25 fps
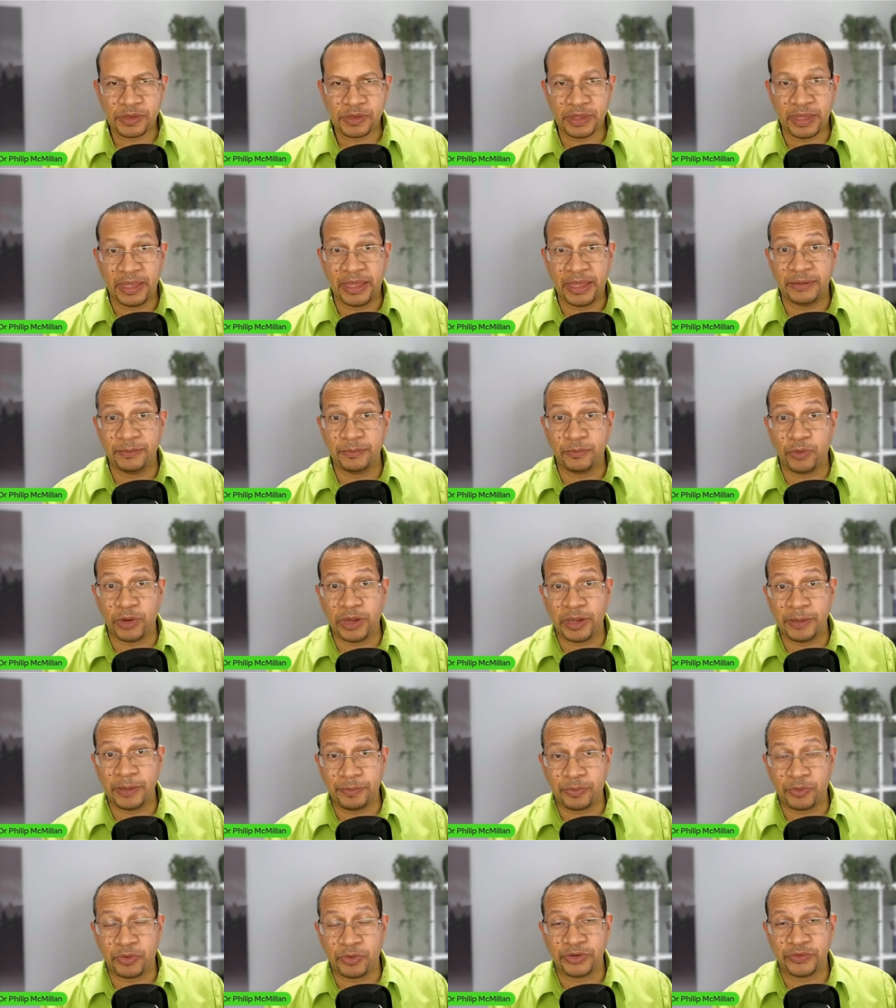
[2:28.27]
And my
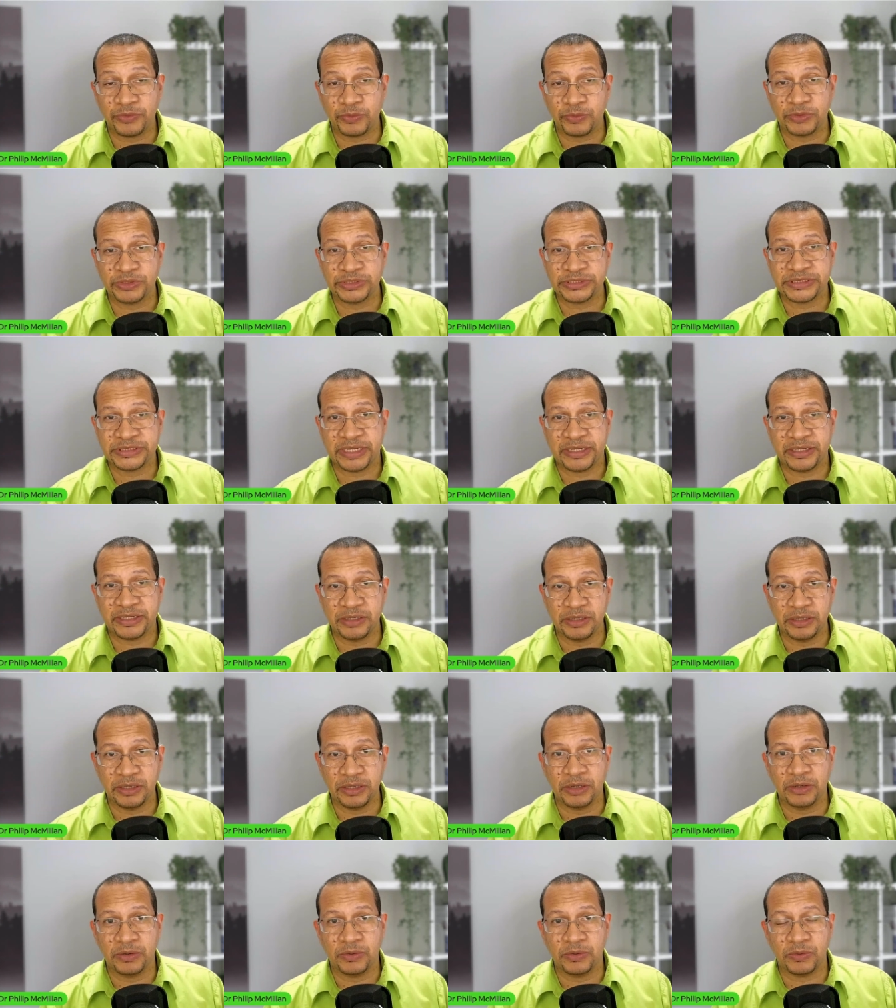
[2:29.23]
point was that
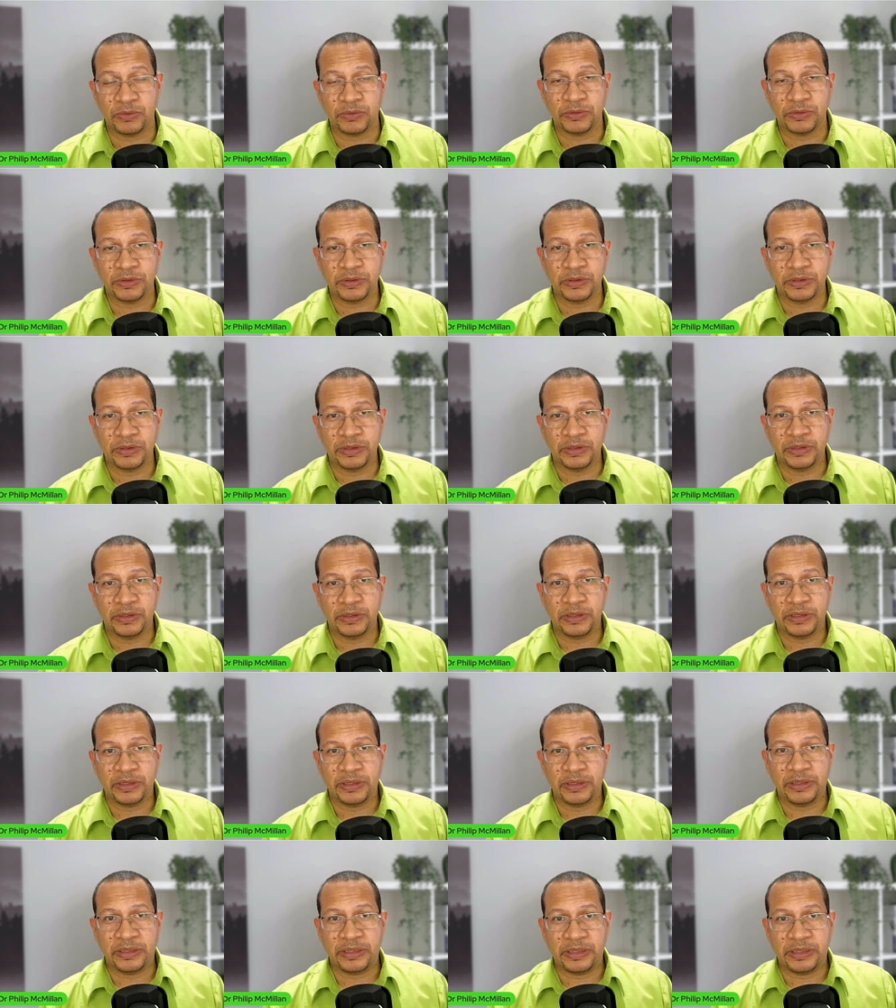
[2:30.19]
no,
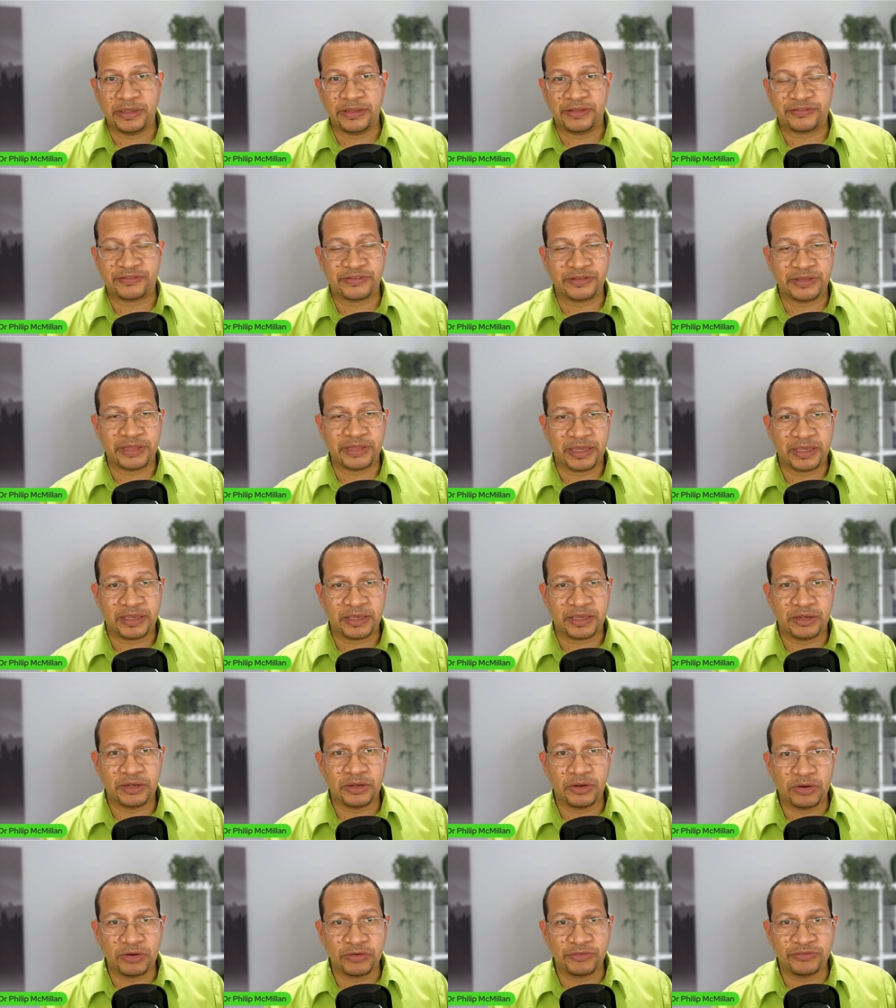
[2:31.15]
it's like a
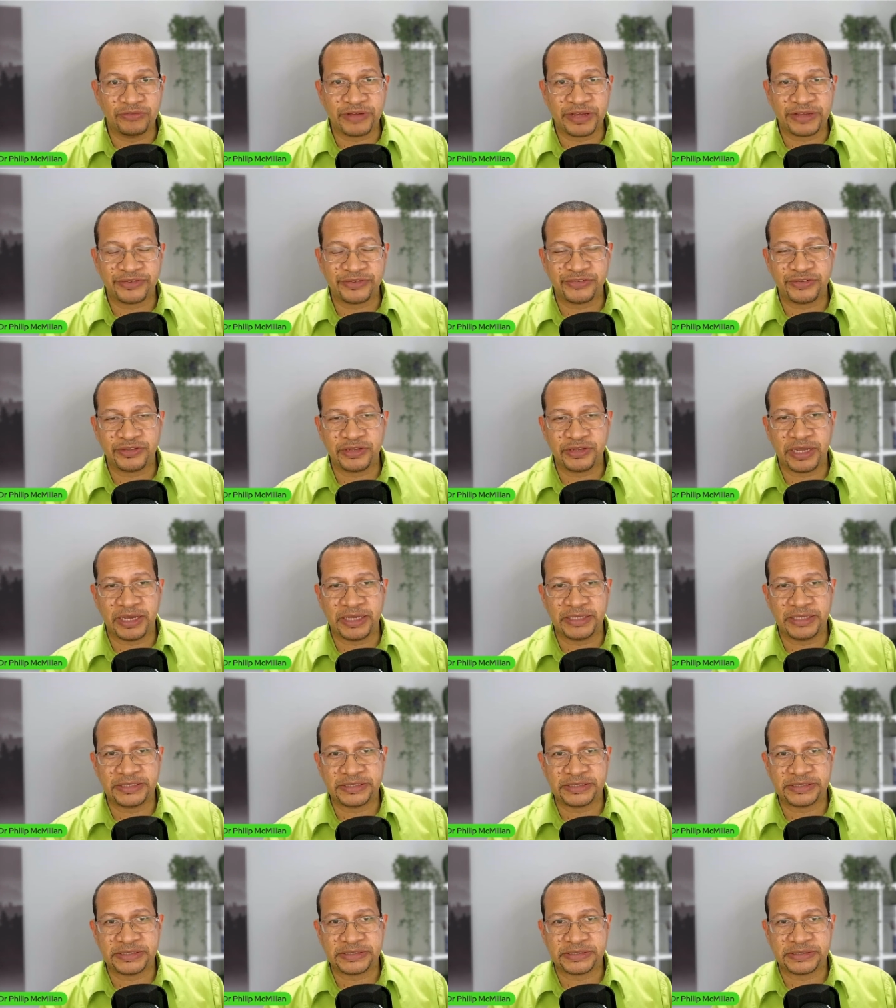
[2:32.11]
lung
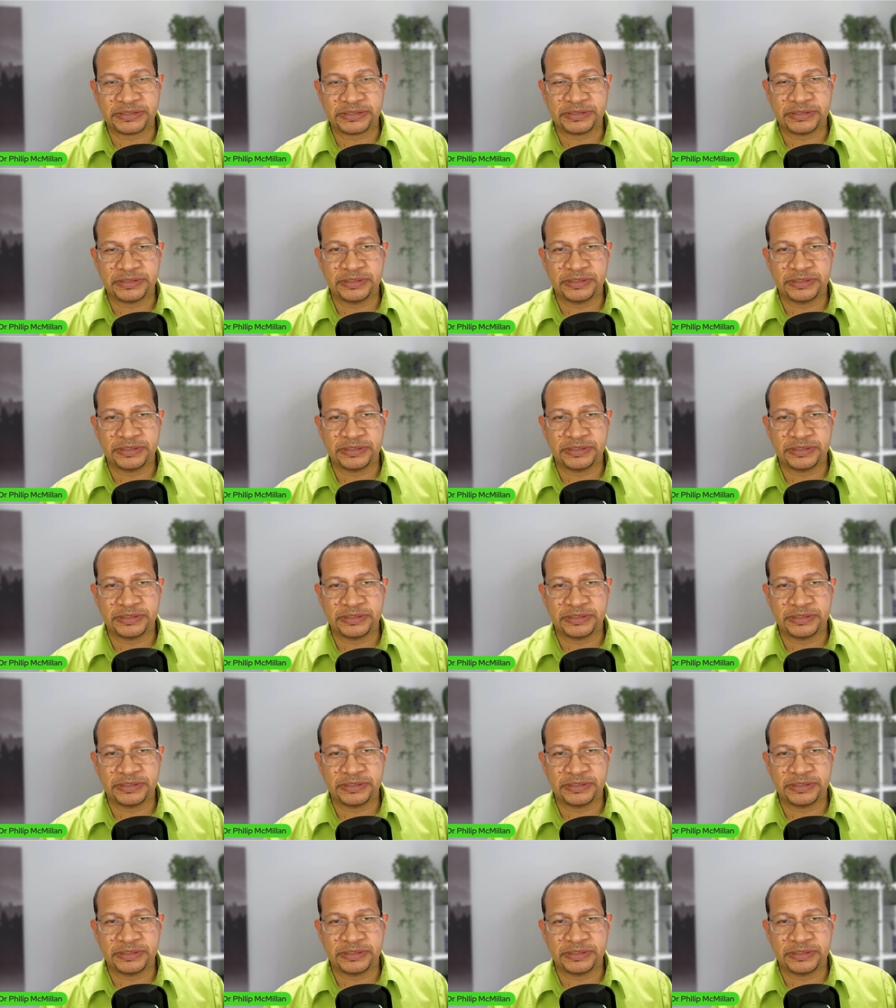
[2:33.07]
vasculitis.